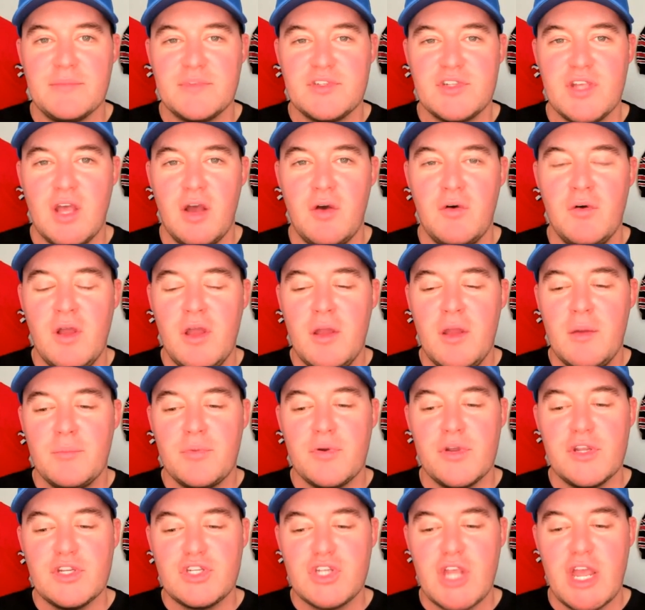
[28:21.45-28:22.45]
So
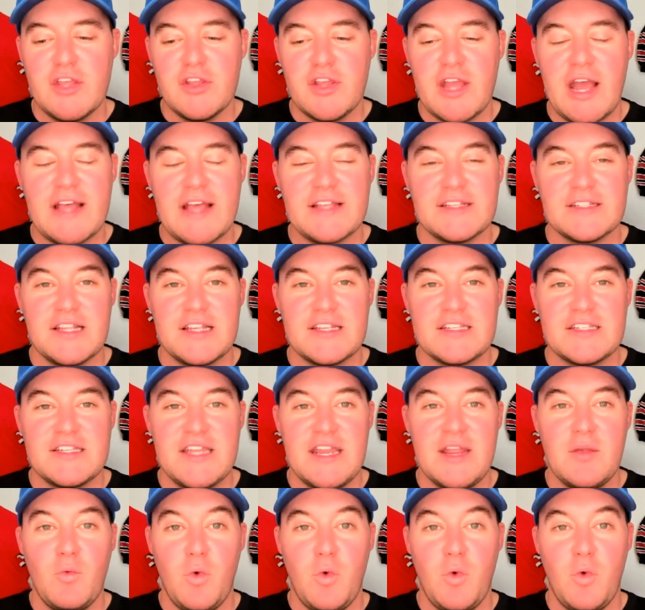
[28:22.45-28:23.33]
appreciate you guys listening.